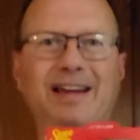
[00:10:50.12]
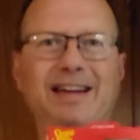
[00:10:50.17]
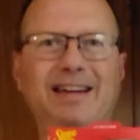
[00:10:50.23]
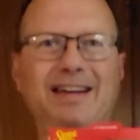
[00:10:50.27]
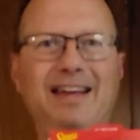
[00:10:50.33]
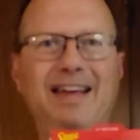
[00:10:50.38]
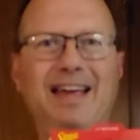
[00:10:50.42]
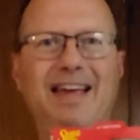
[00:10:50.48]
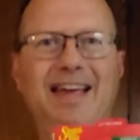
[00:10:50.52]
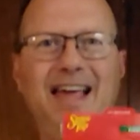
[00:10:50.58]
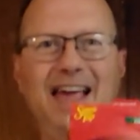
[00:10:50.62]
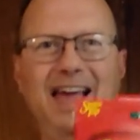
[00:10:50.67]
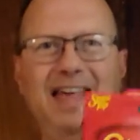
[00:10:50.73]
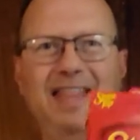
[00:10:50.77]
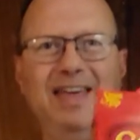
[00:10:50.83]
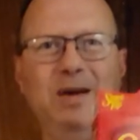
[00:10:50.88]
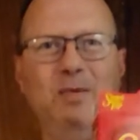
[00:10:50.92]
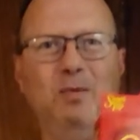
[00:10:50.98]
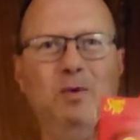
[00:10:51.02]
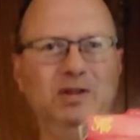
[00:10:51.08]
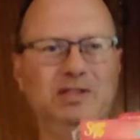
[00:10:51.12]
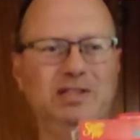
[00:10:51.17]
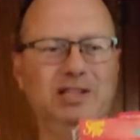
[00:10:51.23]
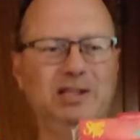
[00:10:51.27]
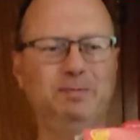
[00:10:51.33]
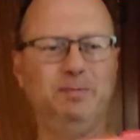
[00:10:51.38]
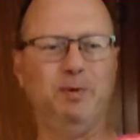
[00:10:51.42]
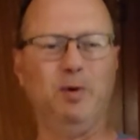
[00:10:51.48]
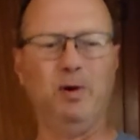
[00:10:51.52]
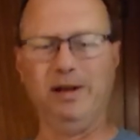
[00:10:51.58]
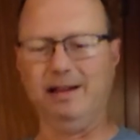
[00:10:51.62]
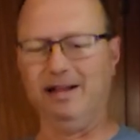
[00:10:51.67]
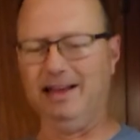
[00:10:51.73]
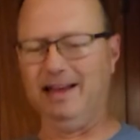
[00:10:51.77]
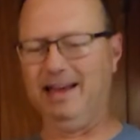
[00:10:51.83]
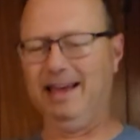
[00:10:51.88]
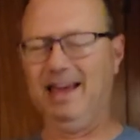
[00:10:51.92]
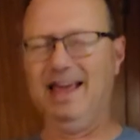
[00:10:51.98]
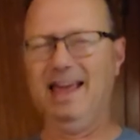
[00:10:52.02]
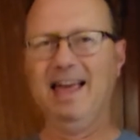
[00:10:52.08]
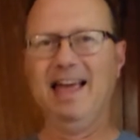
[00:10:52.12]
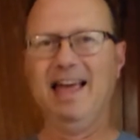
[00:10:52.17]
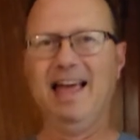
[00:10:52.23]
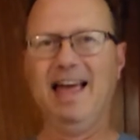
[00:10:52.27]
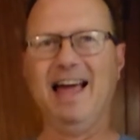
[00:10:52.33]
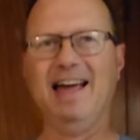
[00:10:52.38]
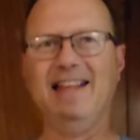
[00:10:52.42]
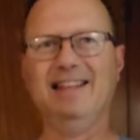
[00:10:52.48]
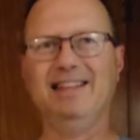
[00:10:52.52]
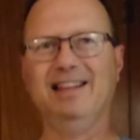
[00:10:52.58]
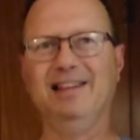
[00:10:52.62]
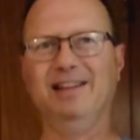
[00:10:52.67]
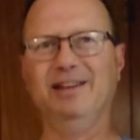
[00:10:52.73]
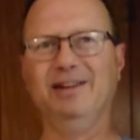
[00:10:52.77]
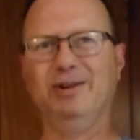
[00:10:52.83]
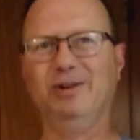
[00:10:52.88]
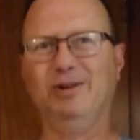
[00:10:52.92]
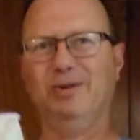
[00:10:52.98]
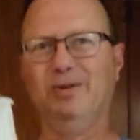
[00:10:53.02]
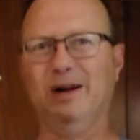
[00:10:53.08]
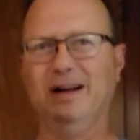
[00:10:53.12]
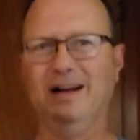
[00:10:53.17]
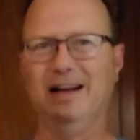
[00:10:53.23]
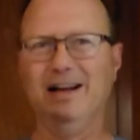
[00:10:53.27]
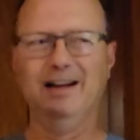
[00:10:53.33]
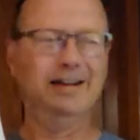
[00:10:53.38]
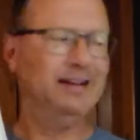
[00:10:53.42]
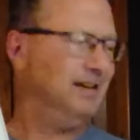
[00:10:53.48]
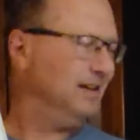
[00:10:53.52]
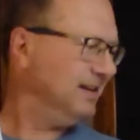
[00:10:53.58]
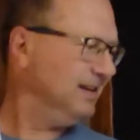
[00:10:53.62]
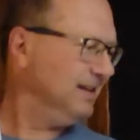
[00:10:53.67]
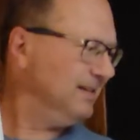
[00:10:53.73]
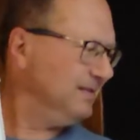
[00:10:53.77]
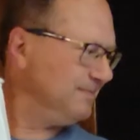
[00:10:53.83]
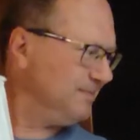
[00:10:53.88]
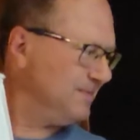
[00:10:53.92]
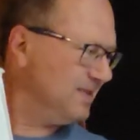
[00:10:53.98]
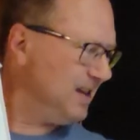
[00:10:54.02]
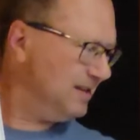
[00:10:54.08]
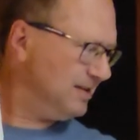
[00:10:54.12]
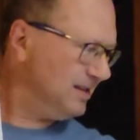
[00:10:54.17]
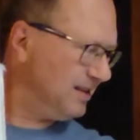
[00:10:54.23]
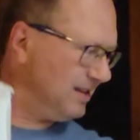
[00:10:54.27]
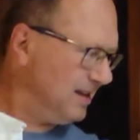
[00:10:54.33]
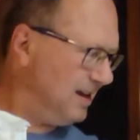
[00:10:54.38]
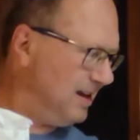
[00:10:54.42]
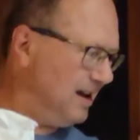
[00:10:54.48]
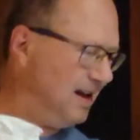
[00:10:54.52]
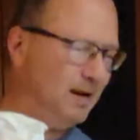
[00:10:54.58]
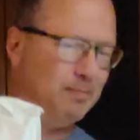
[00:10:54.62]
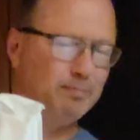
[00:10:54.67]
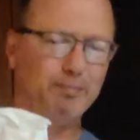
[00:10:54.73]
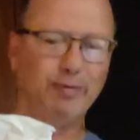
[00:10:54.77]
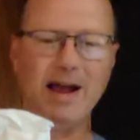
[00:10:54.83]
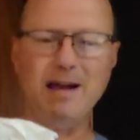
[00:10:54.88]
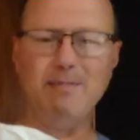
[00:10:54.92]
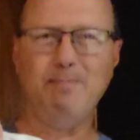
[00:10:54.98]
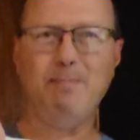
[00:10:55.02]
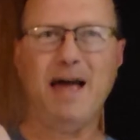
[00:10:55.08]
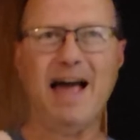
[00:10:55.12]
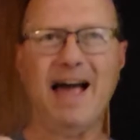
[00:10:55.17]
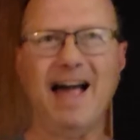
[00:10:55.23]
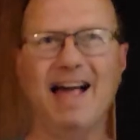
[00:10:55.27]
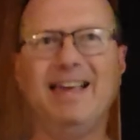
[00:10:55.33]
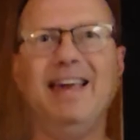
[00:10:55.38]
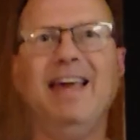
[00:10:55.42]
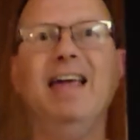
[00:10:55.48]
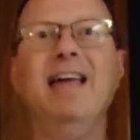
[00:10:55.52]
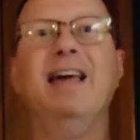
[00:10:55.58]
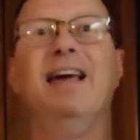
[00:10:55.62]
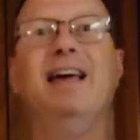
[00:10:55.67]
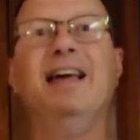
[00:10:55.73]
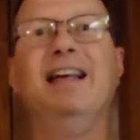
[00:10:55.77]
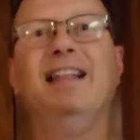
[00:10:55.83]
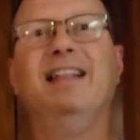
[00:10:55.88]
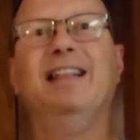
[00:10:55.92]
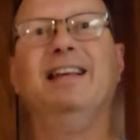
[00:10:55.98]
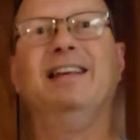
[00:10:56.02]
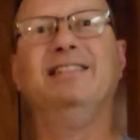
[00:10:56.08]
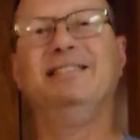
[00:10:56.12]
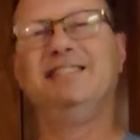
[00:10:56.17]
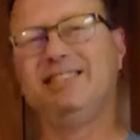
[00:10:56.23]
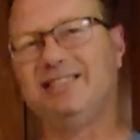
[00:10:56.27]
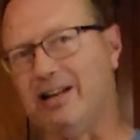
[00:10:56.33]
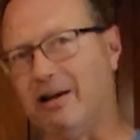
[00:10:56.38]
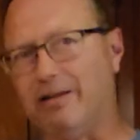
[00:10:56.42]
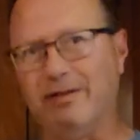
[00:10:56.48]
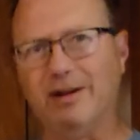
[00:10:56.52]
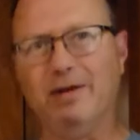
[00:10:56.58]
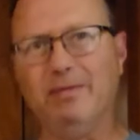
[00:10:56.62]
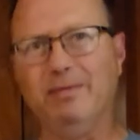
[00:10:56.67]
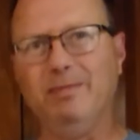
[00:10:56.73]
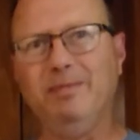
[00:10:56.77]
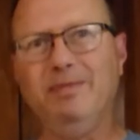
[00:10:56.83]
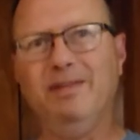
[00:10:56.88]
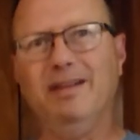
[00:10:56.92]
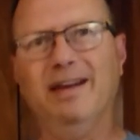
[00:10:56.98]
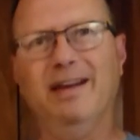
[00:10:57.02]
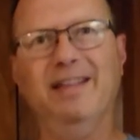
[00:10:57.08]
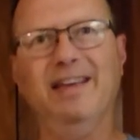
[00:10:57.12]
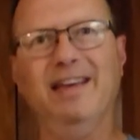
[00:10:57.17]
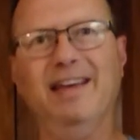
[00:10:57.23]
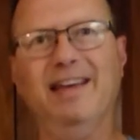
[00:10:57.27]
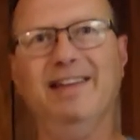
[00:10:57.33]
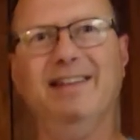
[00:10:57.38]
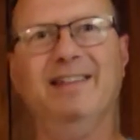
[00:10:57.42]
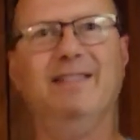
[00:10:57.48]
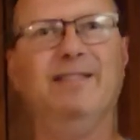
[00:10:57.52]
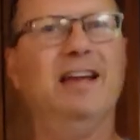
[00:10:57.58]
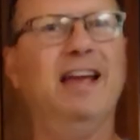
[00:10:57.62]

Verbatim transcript: it, and then once it's boiling, add the little uh, uh, bread pack, stir it in, and then